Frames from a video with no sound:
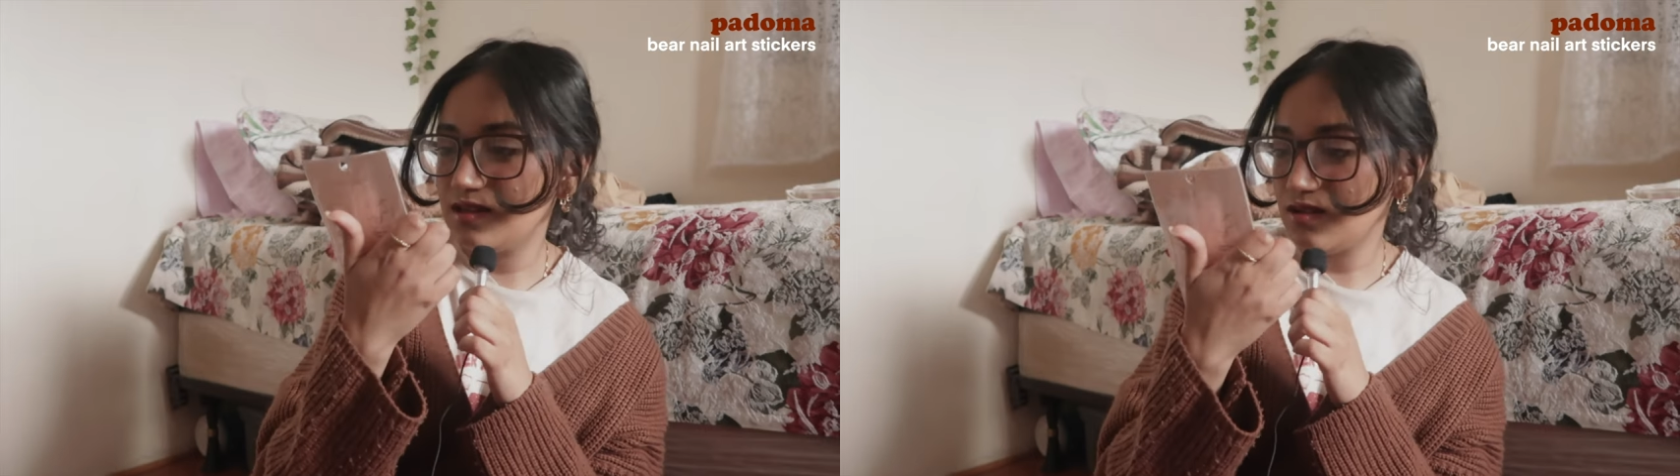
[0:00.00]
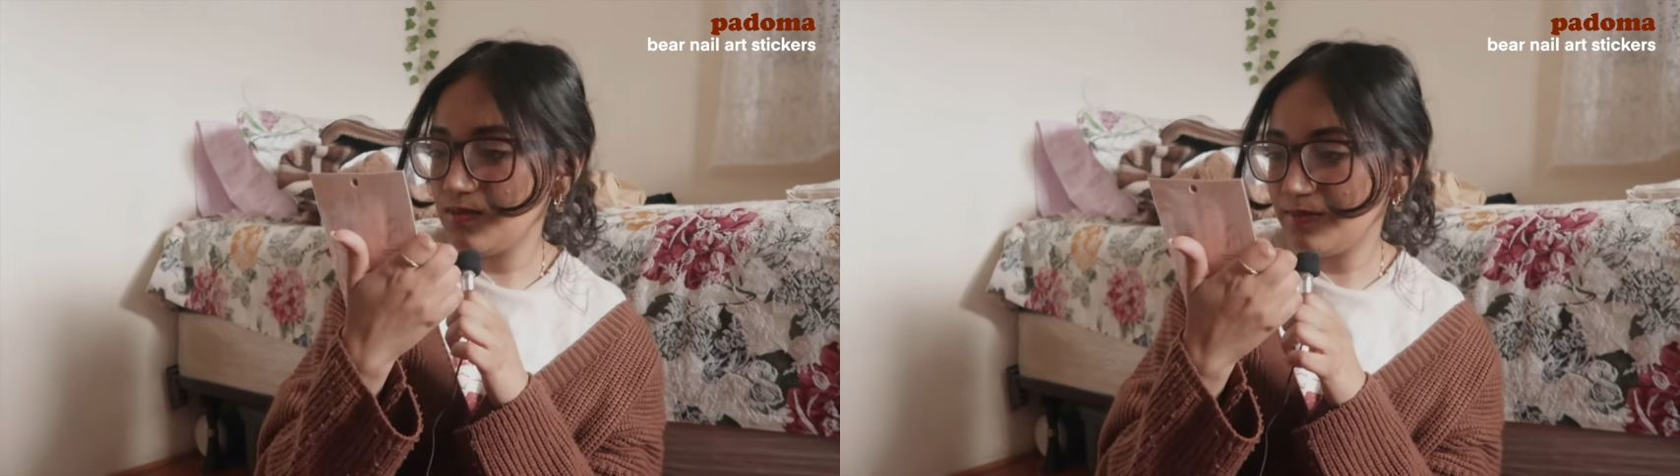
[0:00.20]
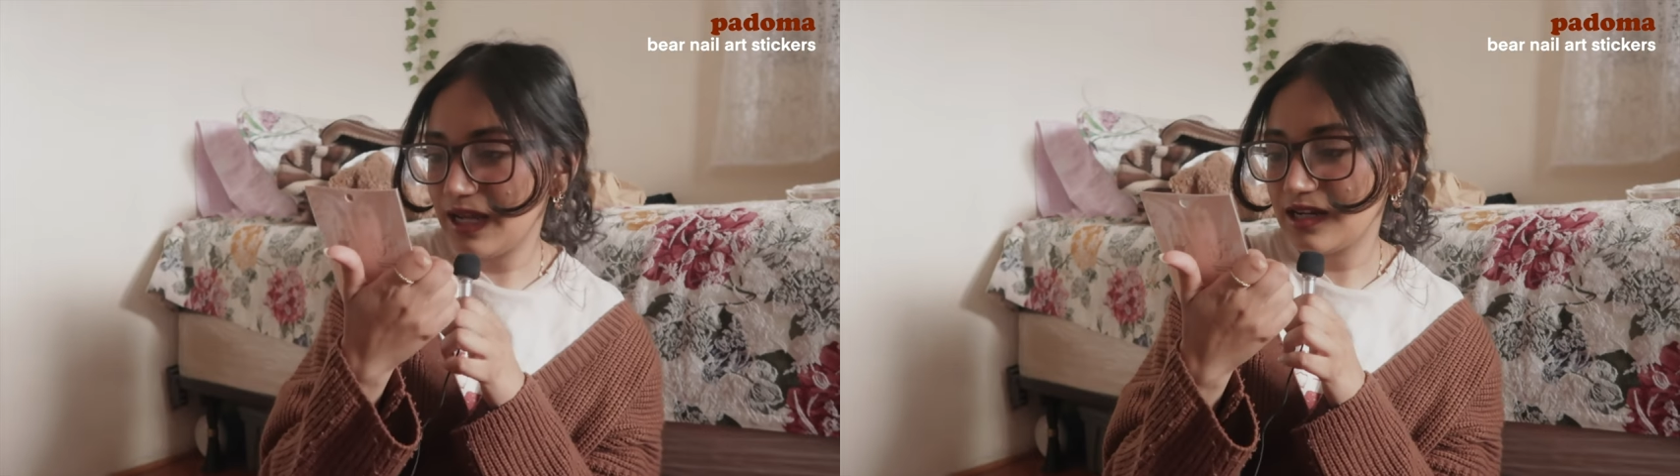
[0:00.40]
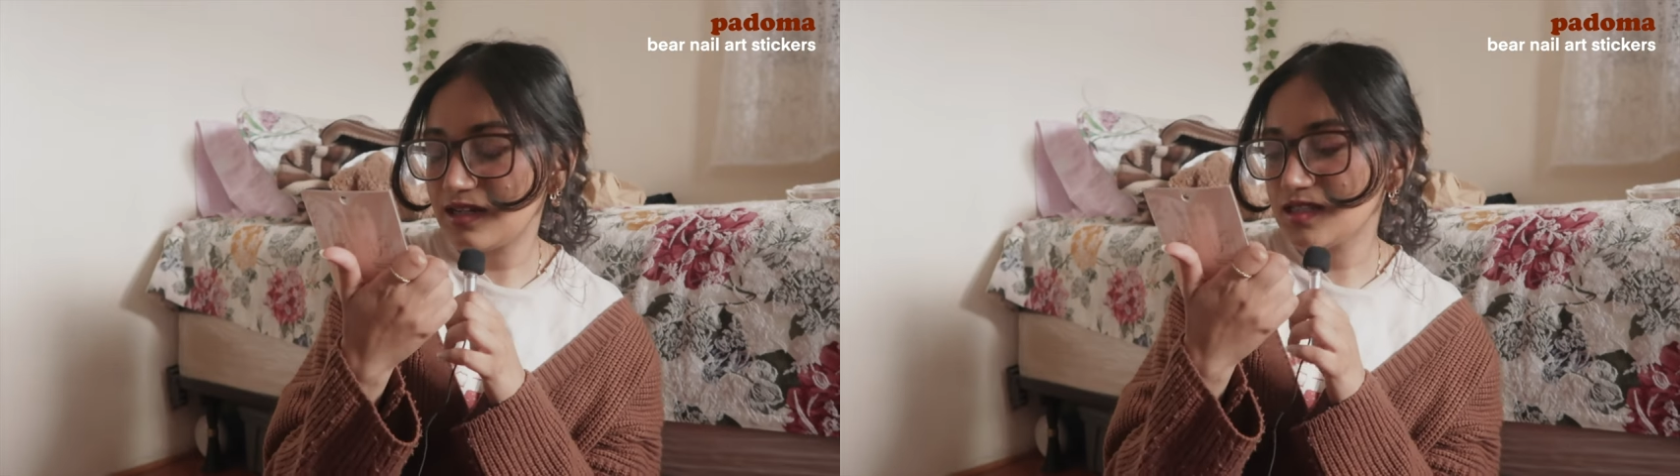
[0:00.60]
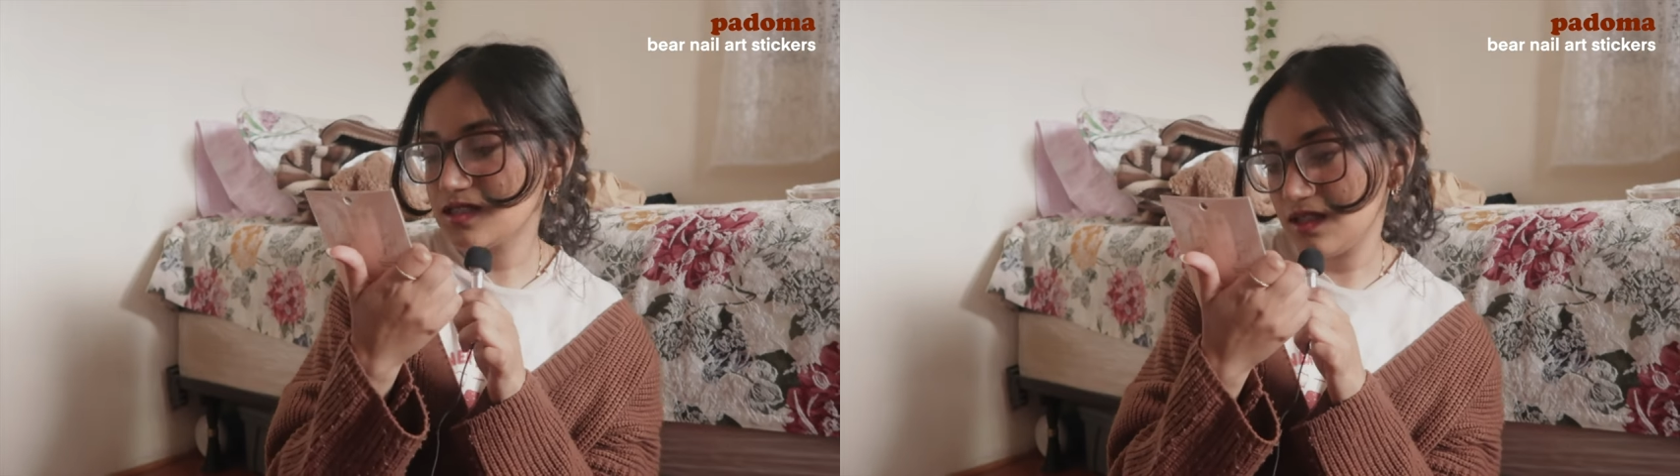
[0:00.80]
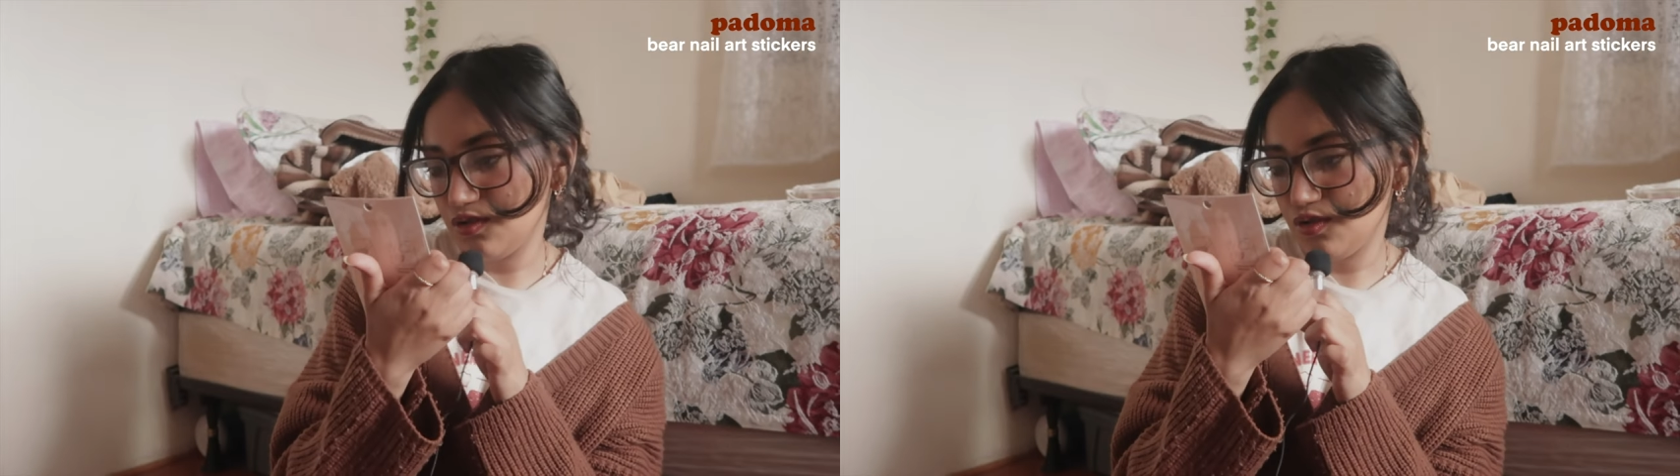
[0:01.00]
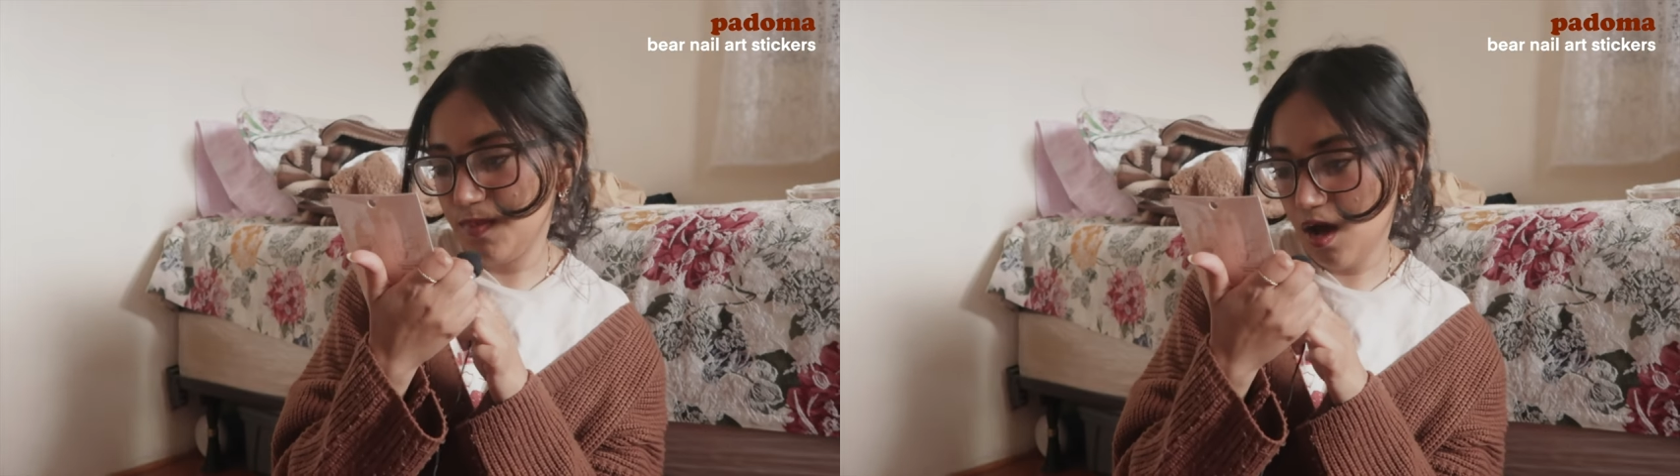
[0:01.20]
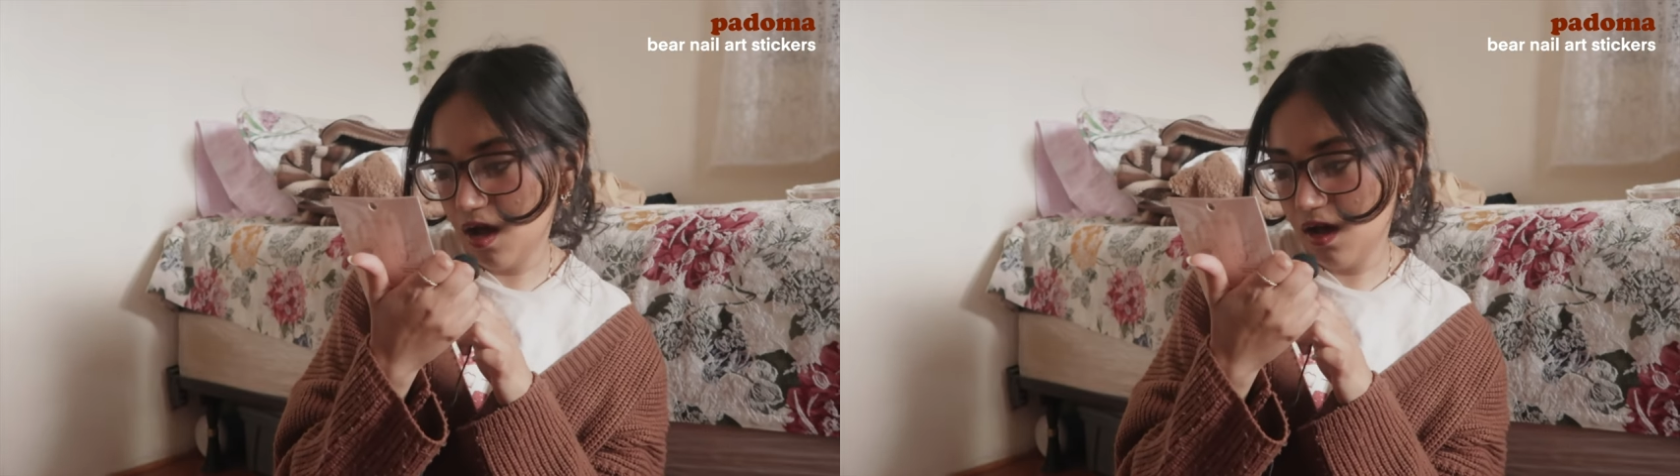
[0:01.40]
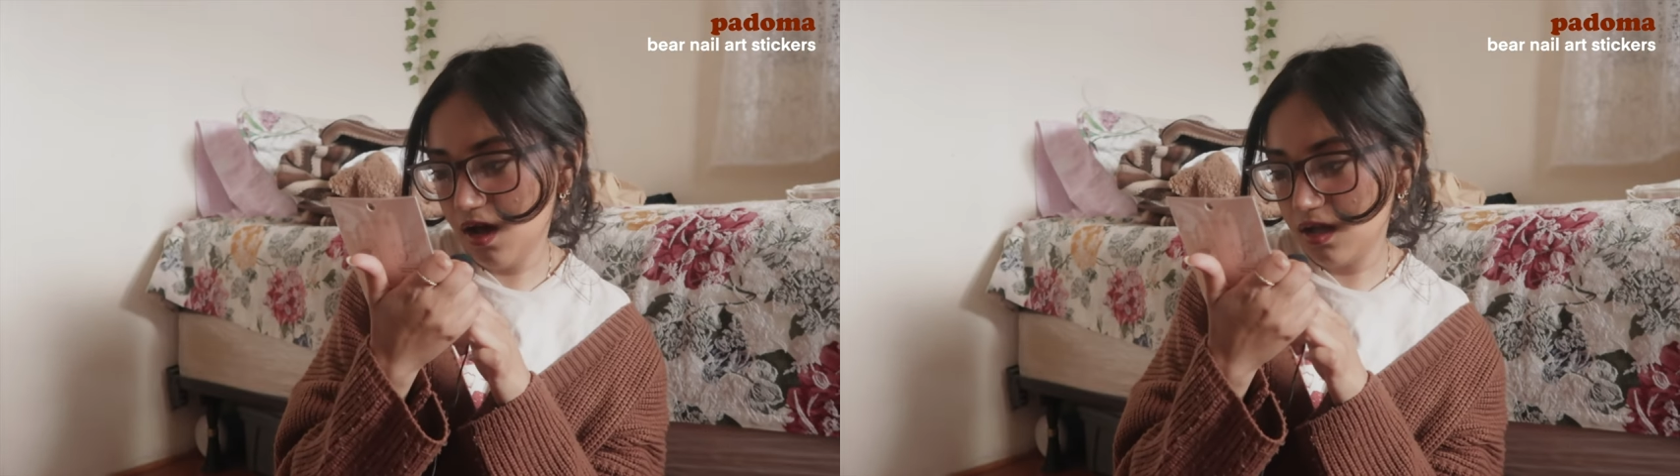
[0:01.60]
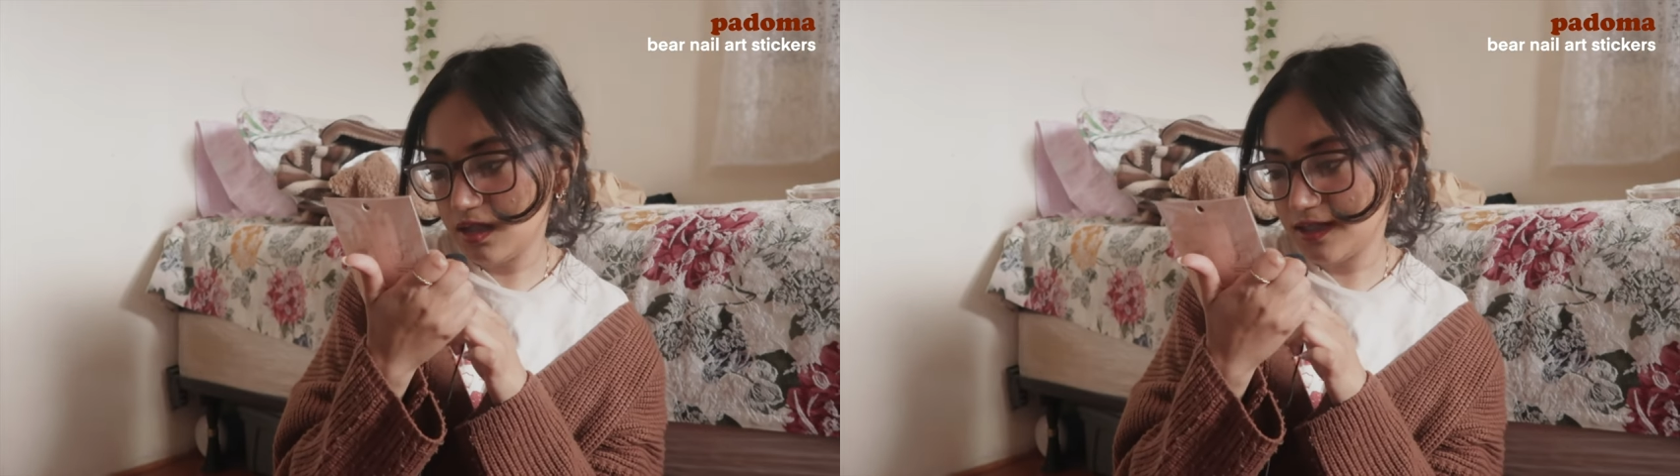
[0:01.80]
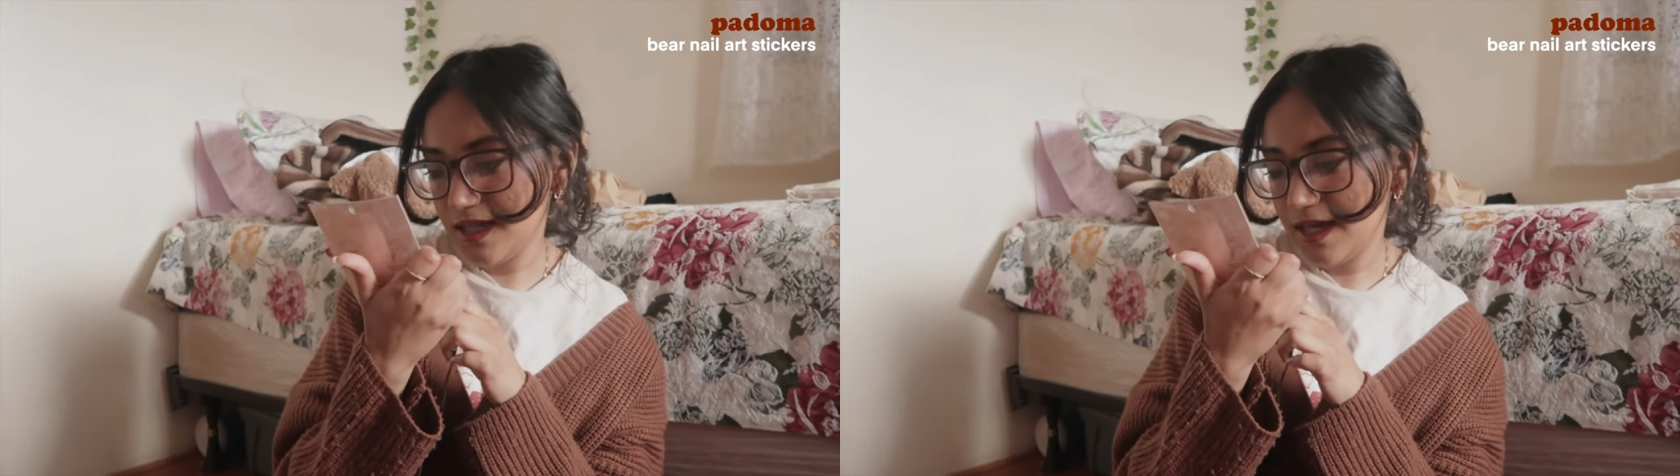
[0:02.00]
little bears, little paws,